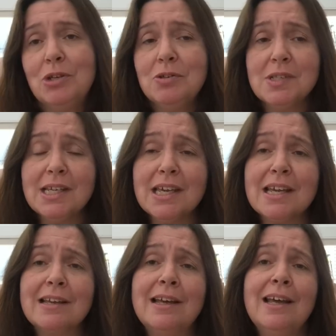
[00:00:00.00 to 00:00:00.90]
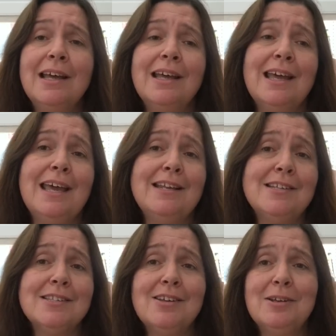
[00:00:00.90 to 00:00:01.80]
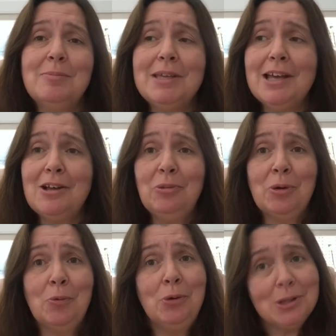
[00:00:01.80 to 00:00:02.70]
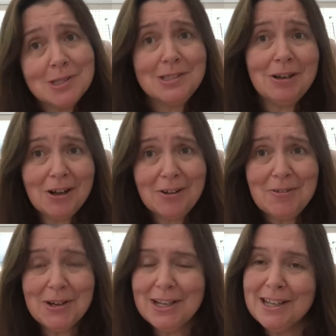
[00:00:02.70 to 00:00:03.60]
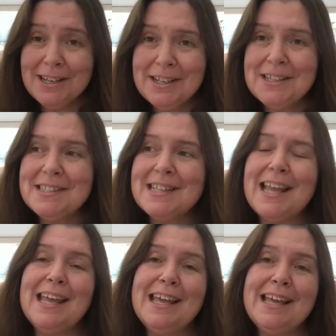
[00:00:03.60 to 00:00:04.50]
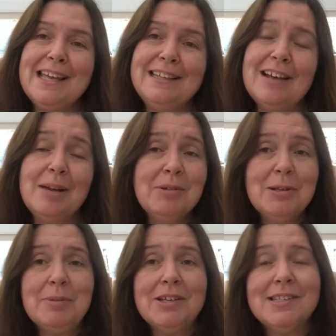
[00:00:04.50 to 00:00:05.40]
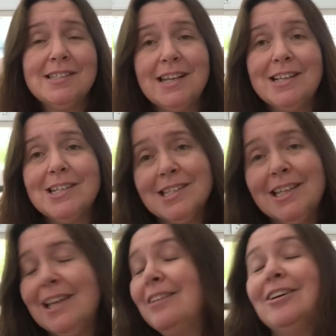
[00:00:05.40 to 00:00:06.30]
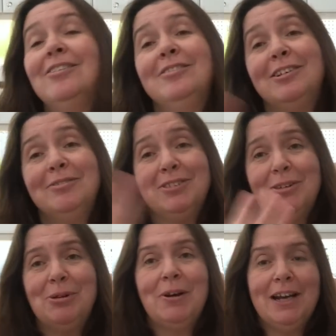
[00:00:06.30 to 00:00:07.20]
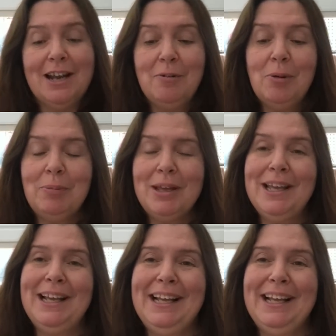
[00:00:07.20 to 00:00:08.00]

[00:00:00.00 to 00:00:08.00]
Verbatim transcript: music and it's going to be held where Woodstock was, and I'm going to be on stage singing. No, no don't worry, I won't be.